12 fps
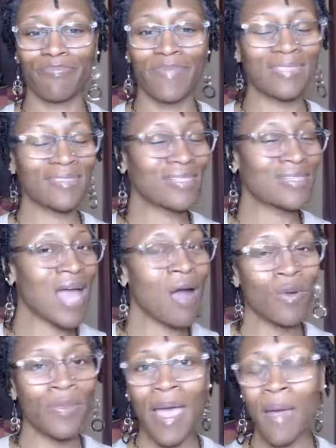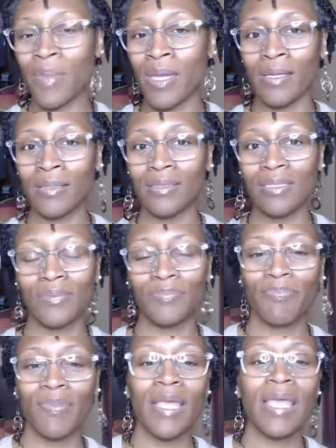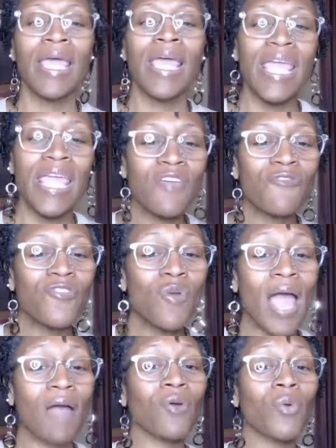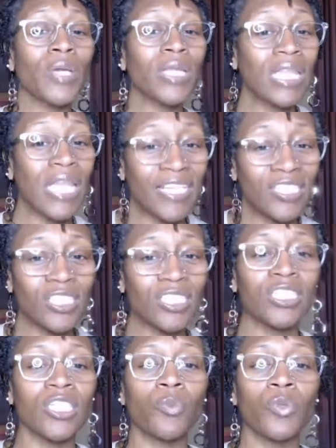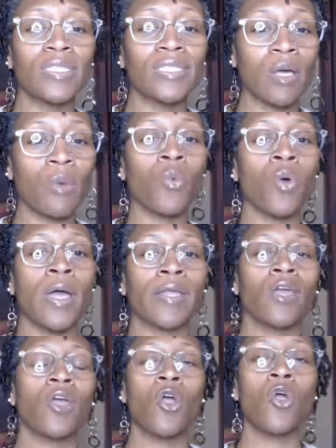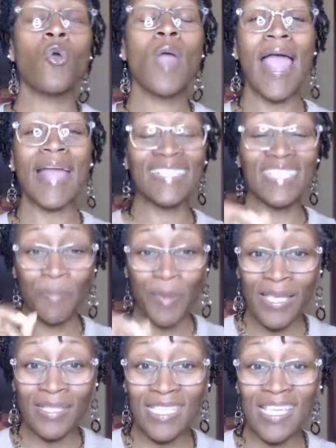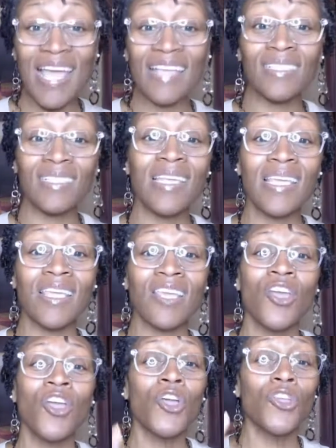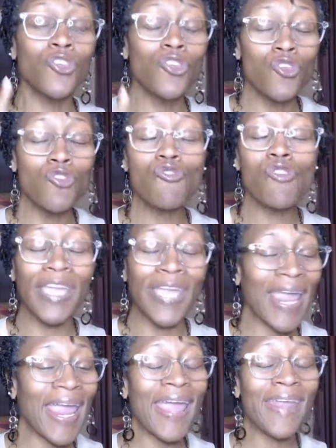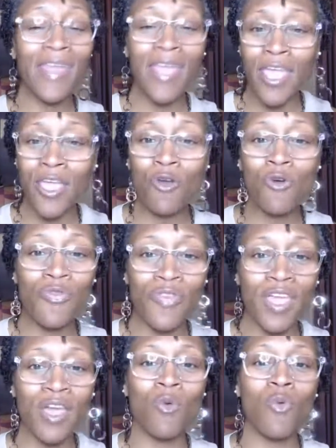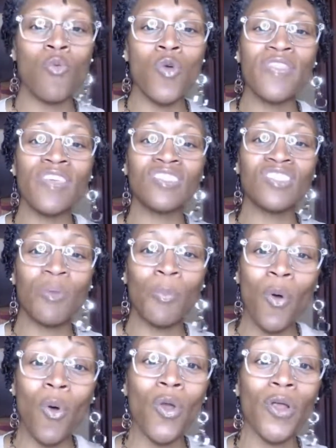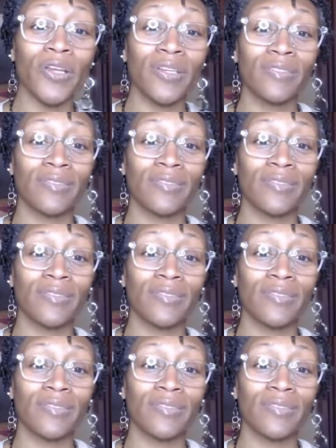That's not what that means. If you have a relationship with someone who has PTSD, you can't heal them with support.